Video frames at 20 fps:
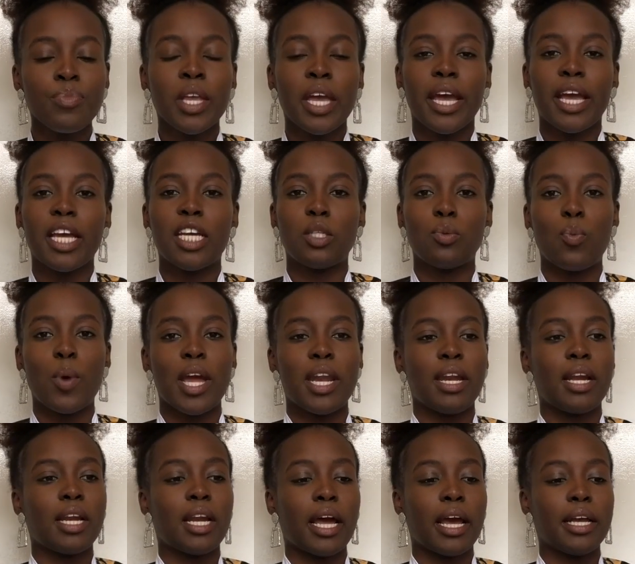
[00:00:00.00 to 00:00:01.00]
is when
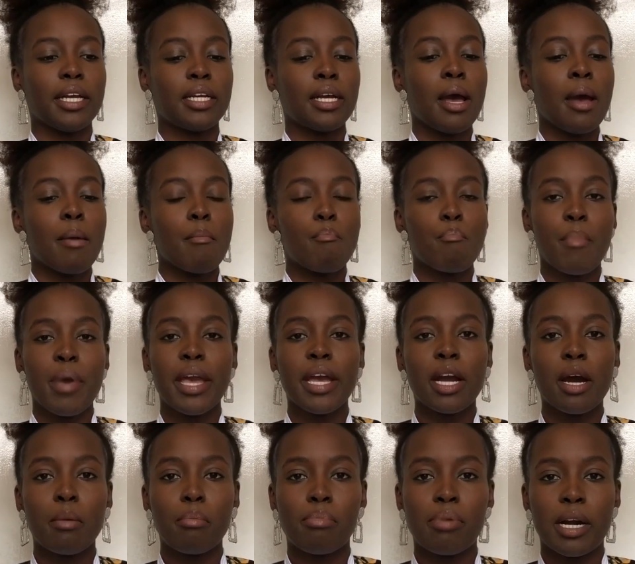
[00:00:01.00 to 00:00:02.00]
like
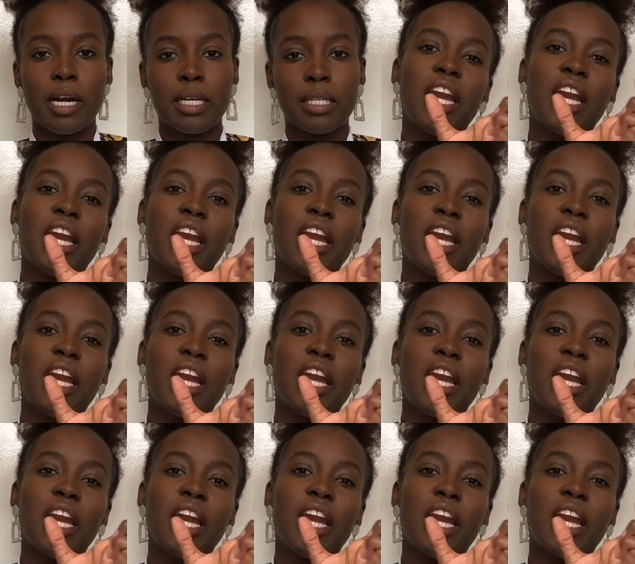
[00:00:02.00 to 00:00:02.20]
makeup brands,